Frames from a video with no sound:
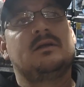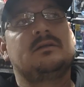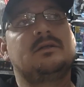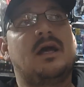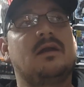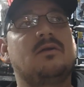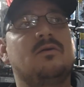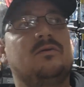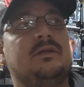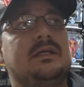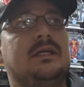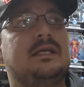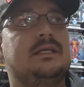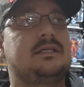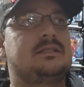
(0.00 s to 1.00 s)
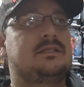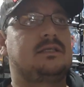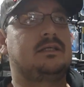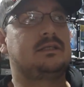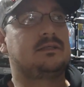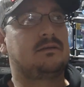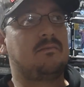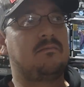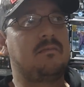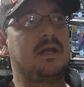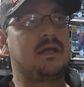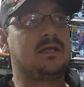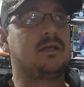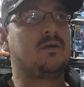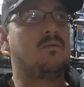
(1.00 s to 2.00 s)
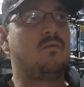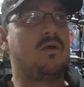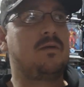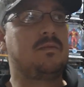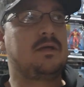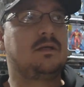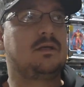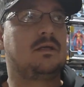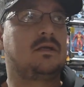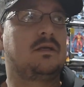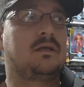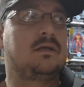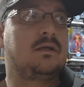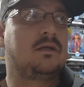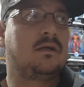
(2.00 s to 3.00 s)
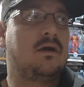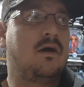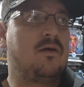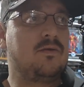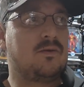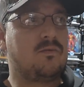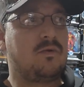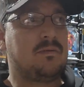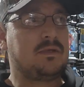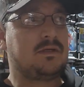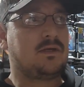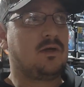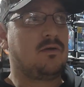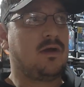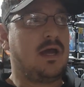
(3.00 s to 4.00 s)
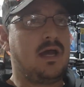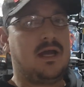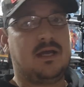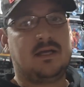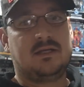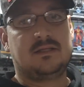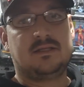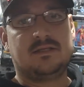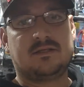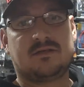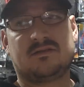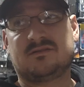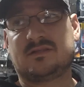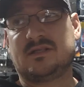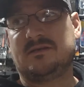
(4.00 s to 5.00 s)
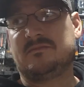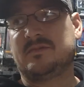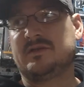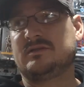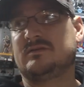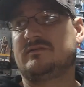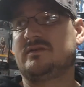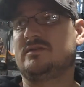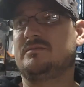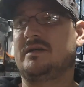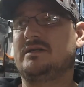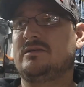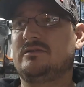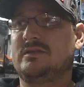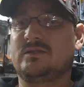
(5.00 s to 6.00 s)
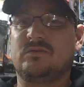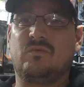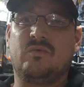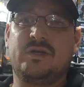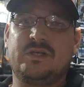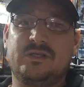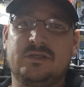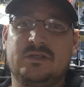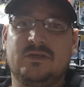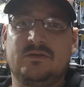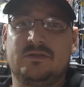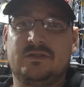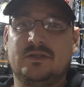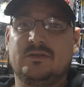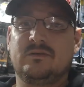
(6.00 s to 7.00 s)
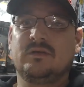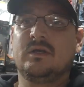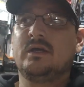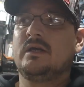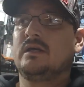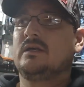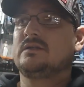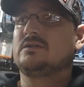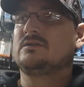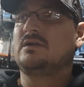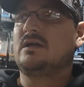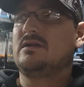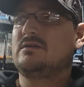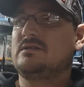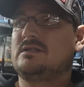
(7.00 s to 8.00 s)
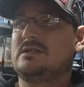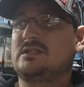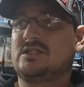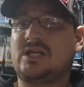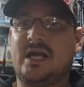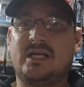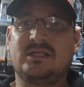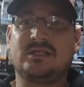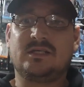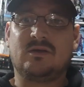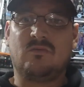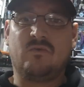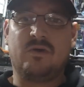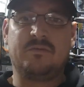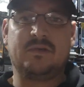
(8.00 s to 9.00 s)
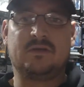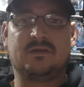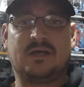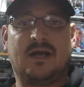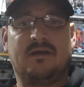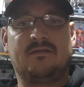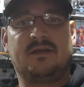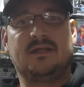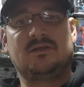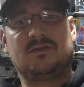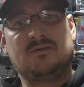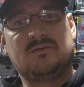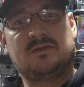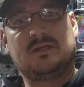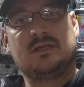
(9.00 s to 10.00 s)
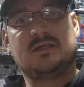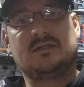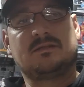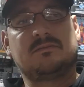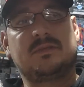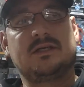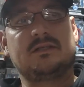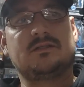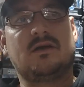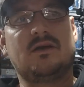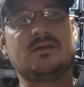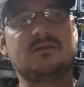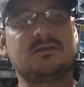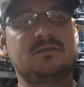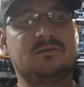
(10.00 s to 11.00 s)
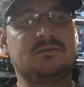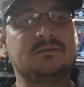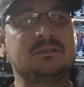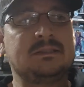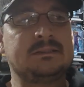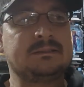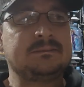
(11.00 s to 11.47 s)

Not only is it making other women go, hey, these girls are getting millions of views by doing this, we should do it too. So not only is it changing women on how they do things, but it's also